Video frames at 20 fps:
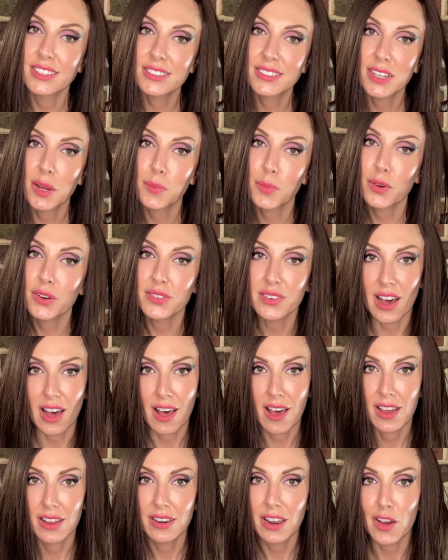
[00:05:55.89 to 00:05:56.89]
is number
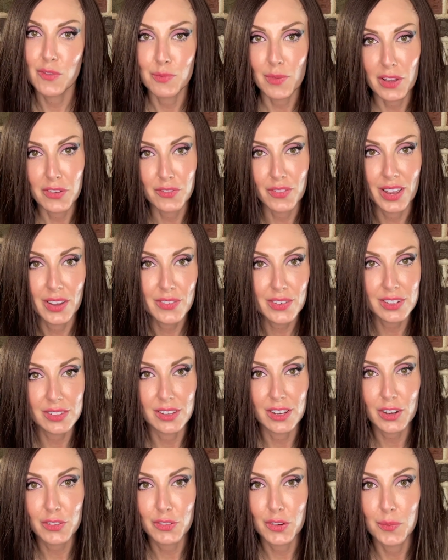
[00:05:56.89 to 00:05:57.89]
9 of my favorite
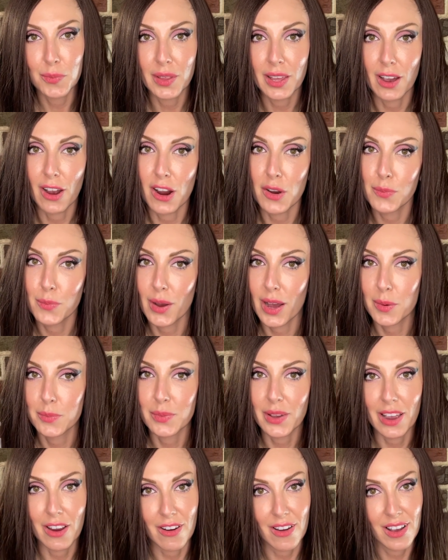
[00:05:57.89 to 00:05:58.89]
look from the Artpop
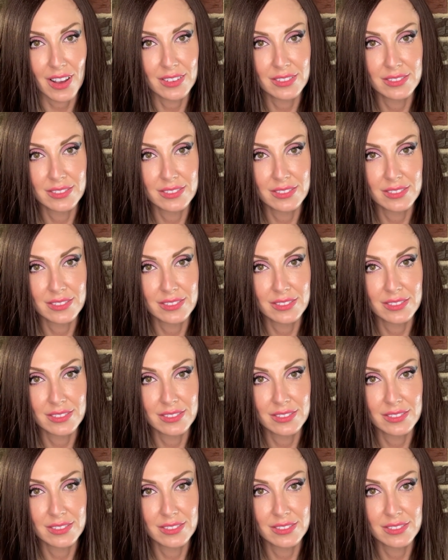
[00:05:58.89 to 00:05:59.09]
era.